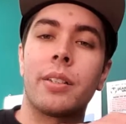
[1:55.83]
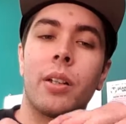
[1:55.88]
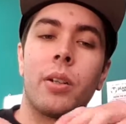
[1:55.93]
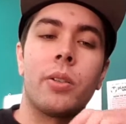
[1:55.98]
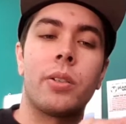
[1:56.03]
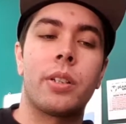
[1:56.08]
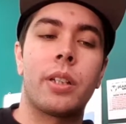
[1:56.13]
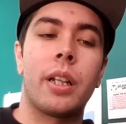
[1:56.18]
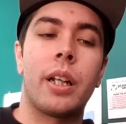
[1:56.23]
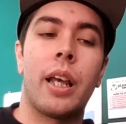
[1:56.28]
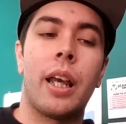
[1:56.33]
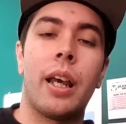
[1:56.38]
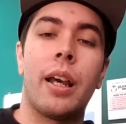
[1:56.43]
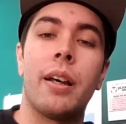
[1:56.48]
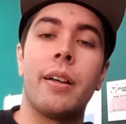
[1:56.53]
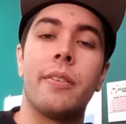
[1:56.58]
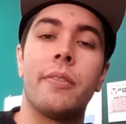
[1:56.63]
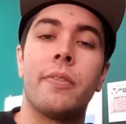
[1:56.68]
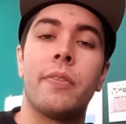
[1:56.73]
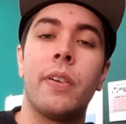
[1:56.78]
So it's gonna
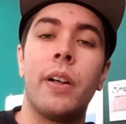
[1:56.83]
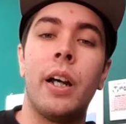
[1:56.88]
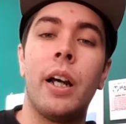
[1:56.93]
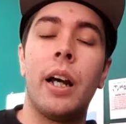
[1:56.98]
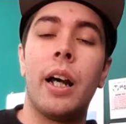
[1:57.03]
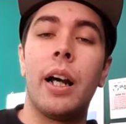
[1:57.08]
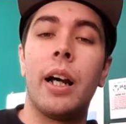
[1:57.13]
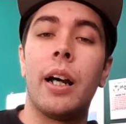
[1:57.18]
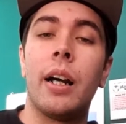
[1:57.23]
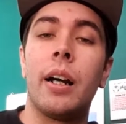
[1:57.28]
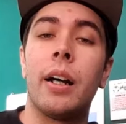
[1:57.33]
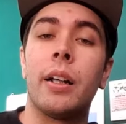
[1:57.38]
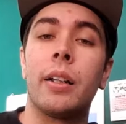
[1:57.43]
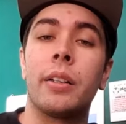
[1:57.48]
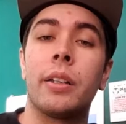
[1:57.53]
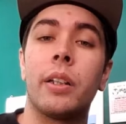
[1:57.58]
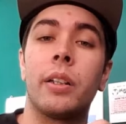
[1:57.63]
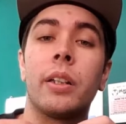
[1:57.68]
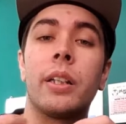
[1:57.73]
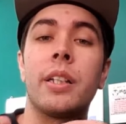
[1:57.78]
have uh,
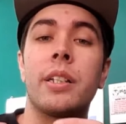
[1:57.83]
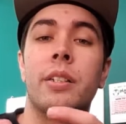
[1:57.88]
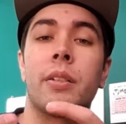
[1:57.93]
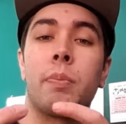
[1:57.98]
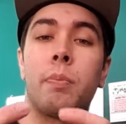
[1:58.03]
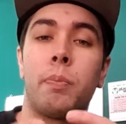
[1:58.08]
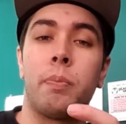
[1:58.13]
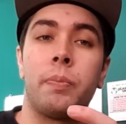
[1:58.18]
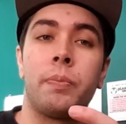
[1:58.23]
the least